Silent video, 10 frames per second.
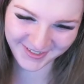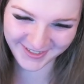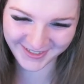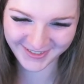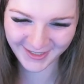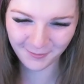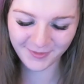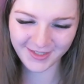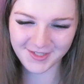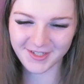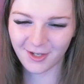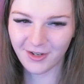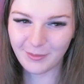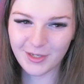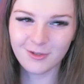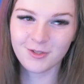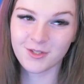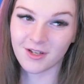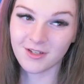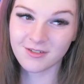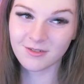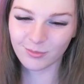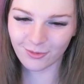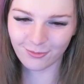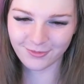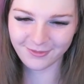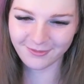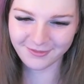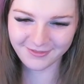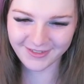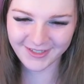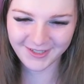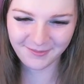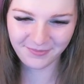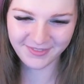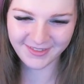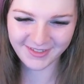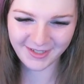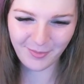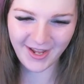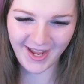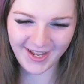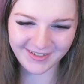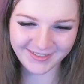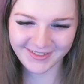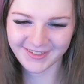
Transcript: uh There's a girl name now. Sauce, but give me a hand.